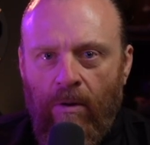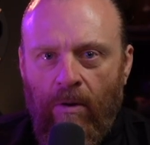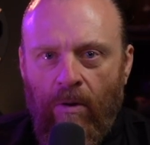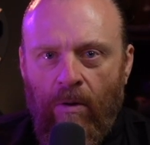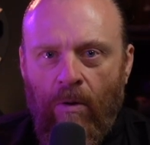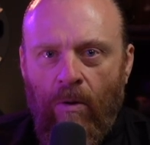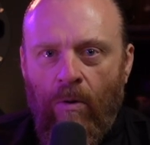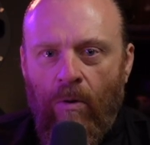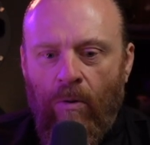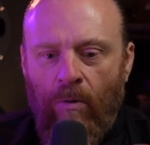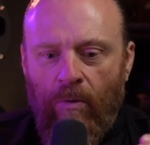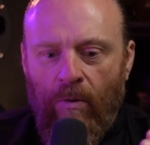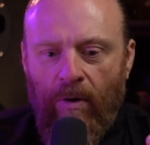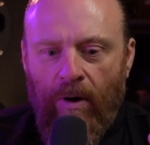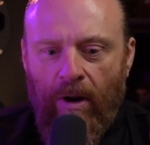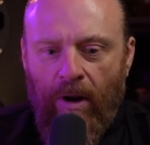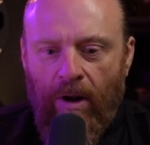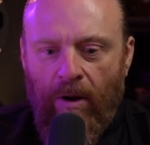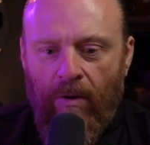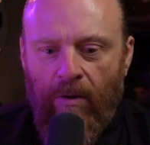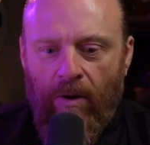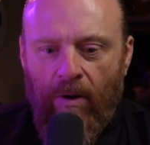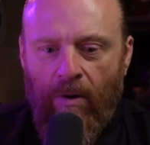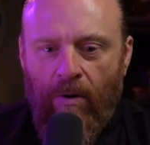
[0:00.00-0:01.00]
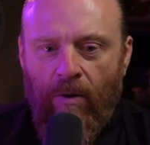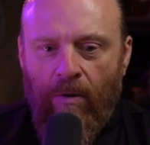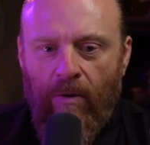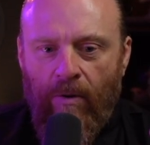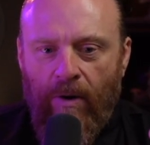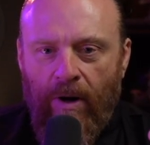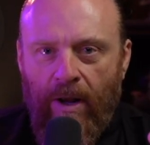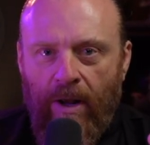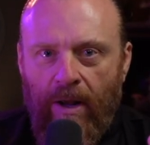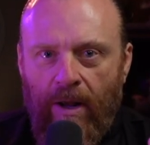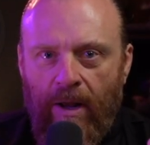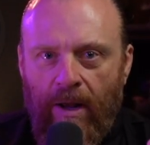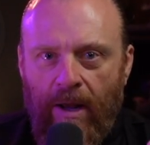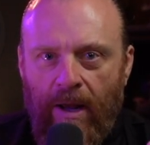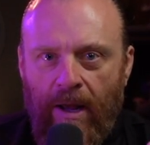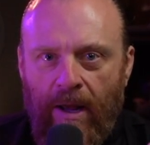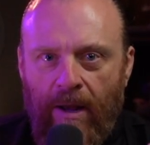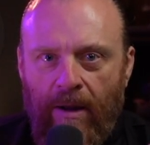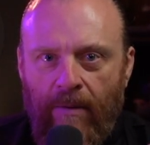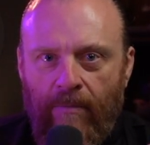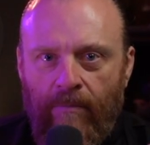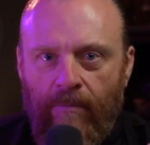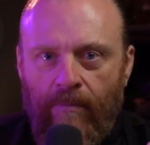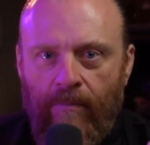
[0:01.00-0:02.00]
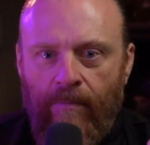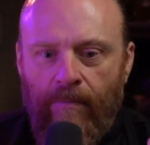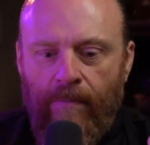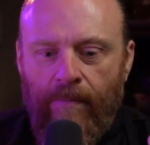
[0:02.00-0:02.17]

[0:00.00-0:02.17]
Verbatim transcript: or or, or a, um,